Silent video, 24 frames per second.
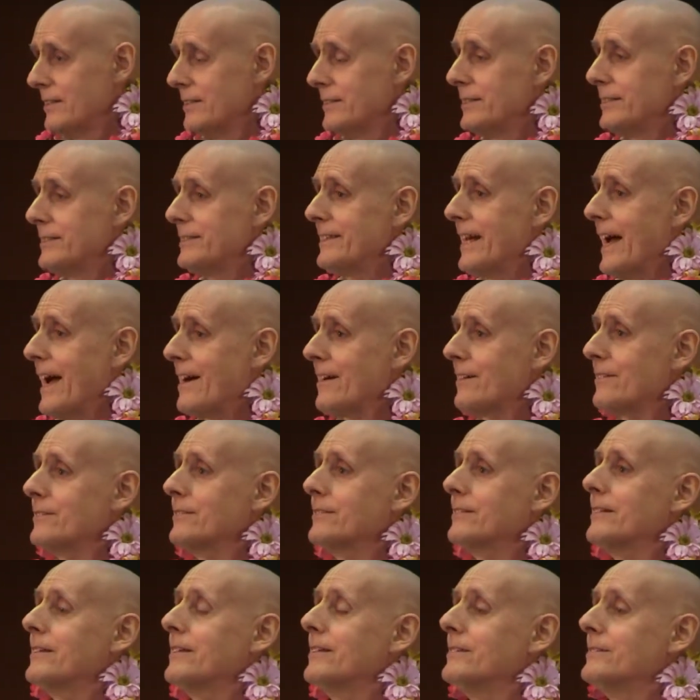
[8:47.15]

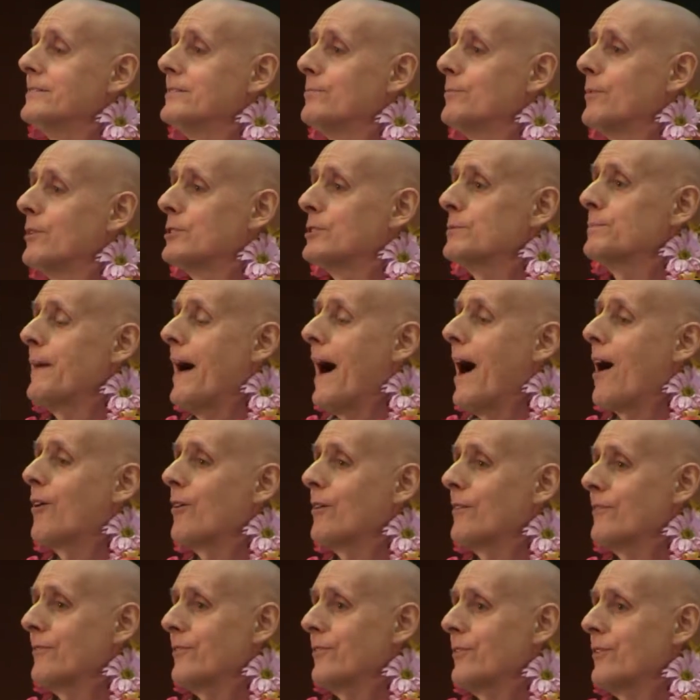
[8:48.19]
Sound is the most
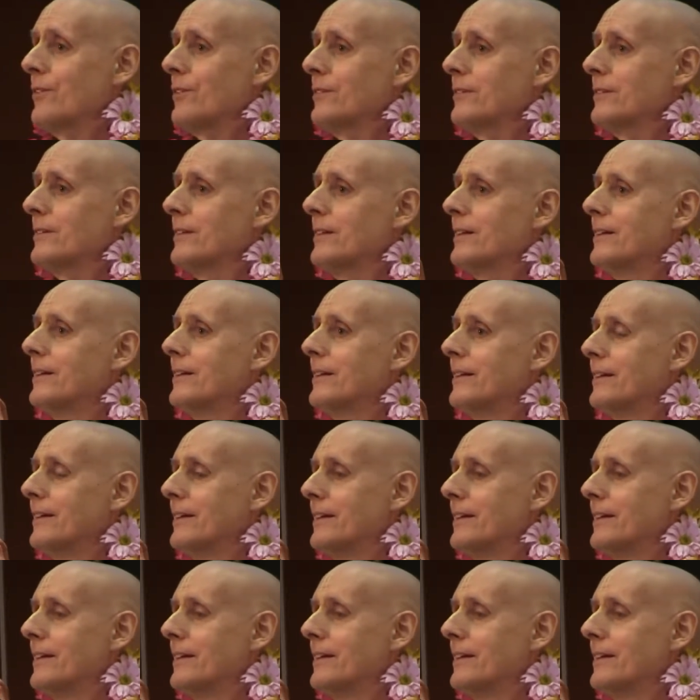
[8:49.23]
powerful